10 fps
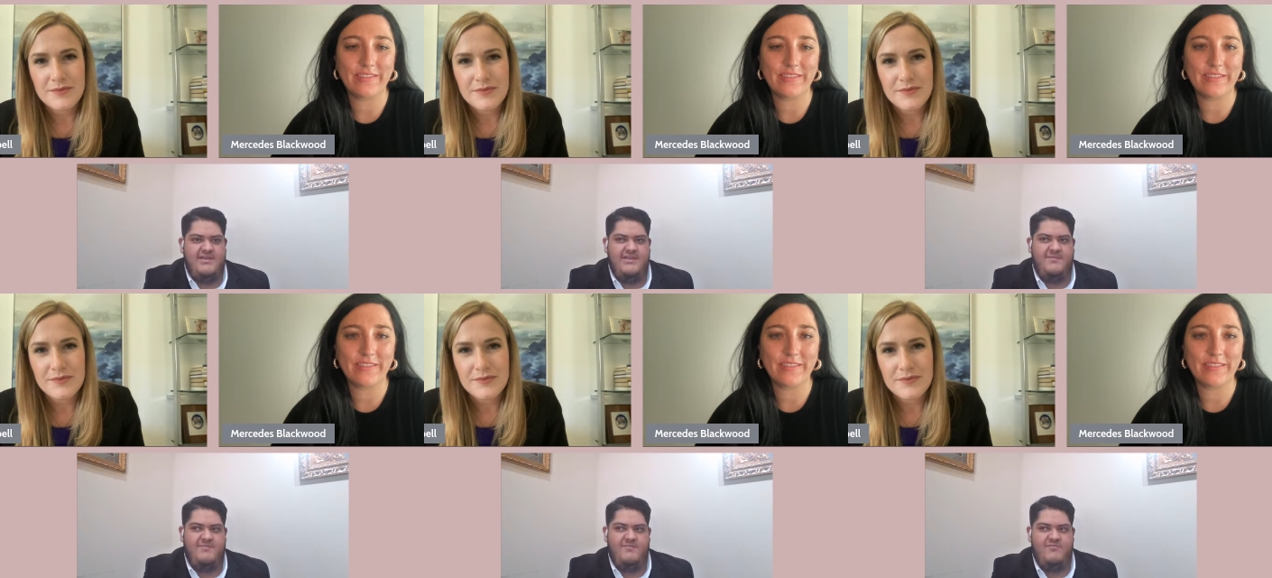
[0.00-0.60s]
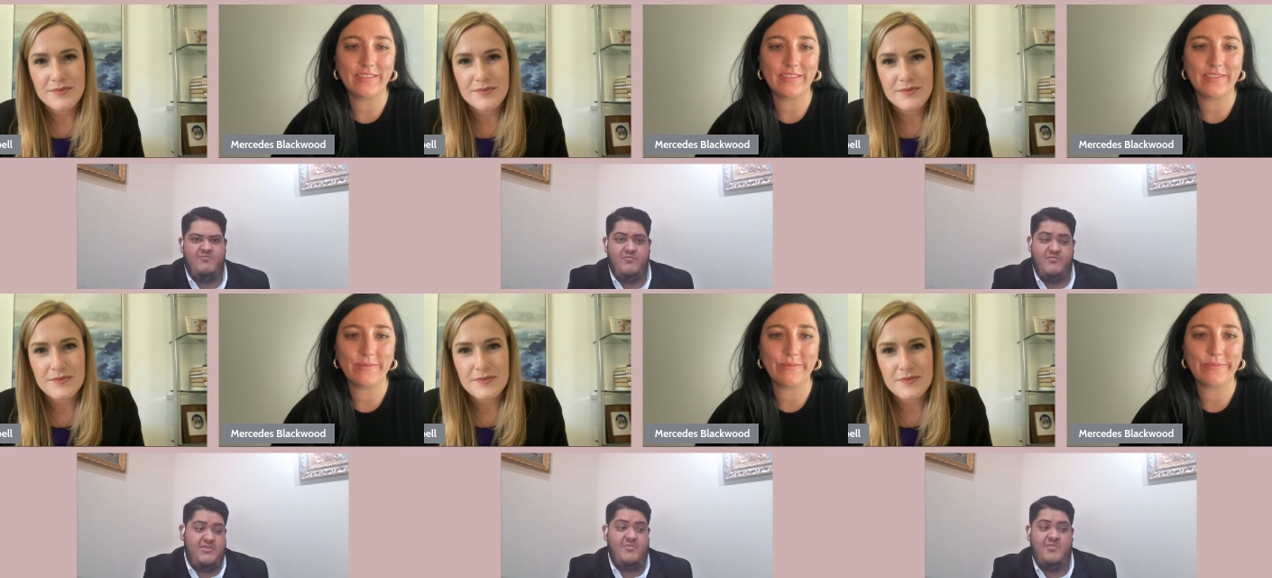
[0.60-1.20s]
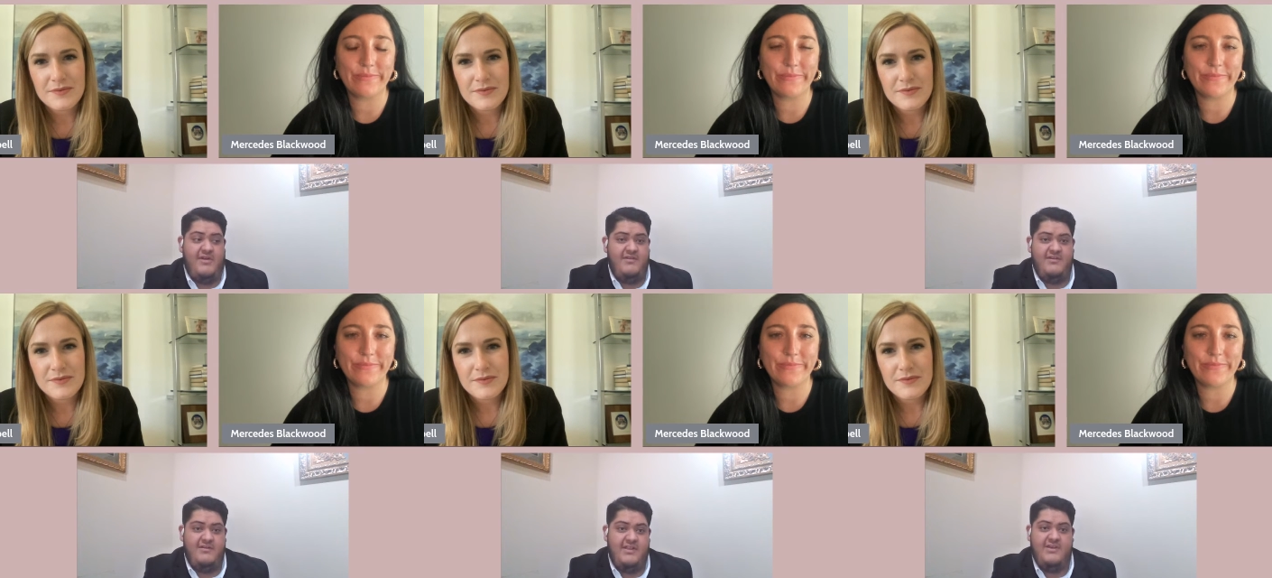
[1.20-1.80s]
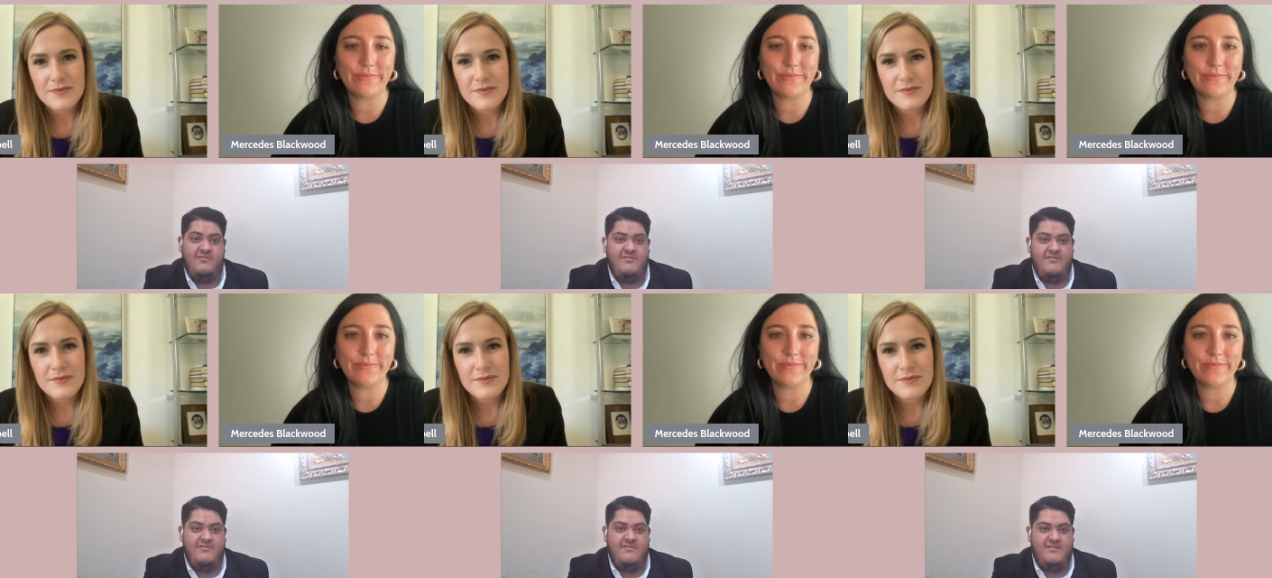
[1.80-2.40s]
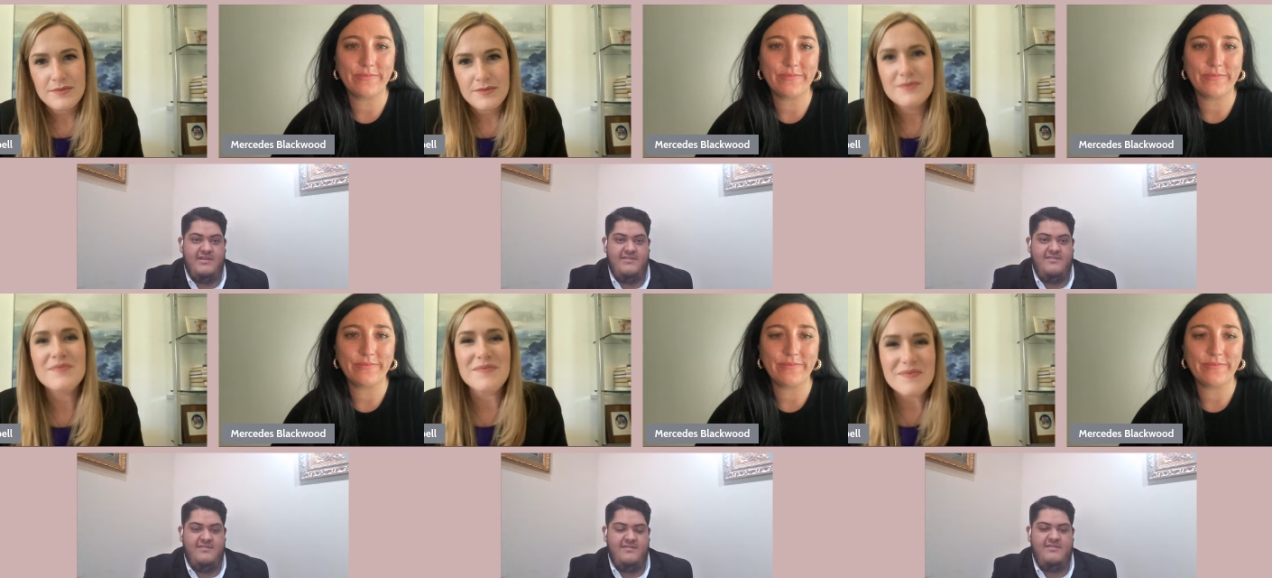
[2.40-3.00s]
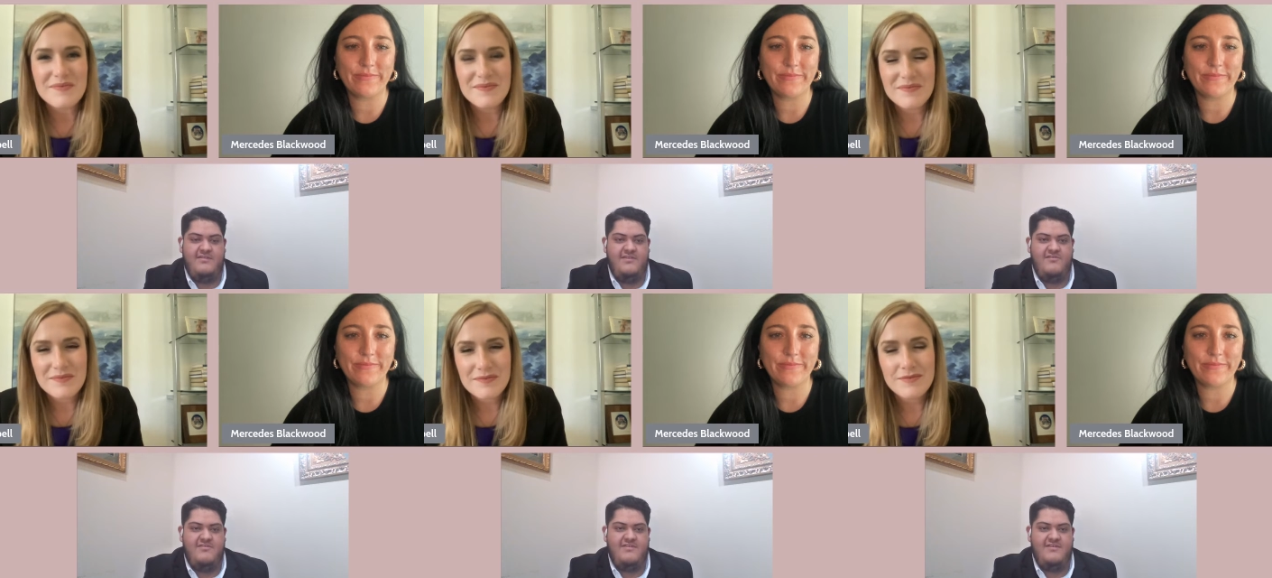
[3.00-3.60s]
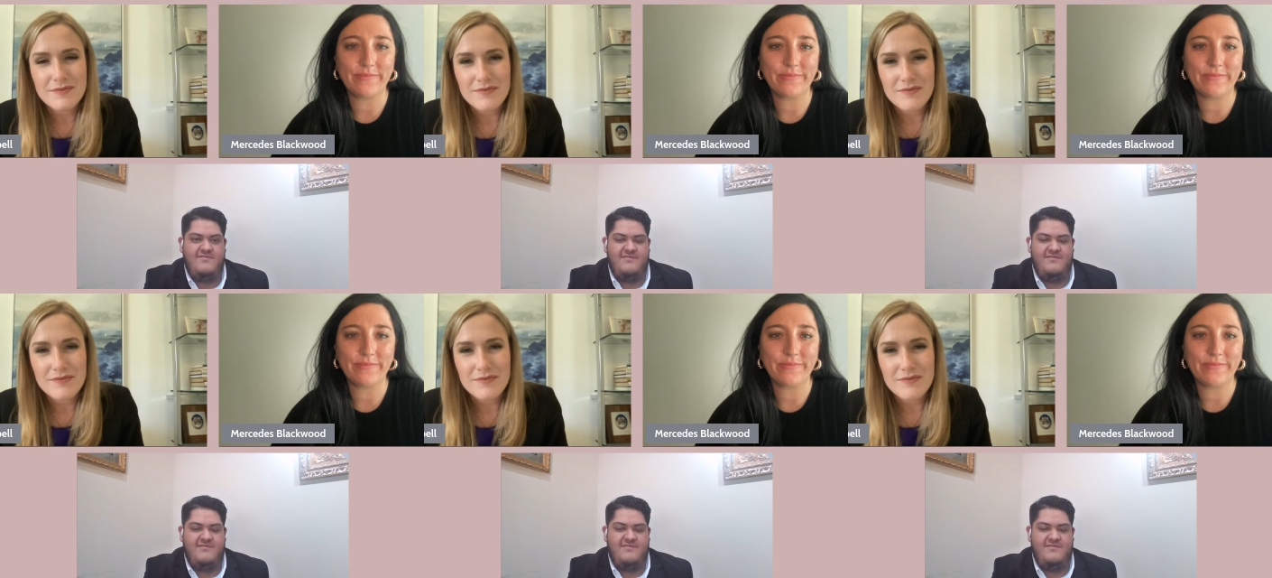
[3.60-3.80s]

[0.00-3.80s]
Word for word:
Speaker 1: uh, some probably are a lot older as uh, than yourself.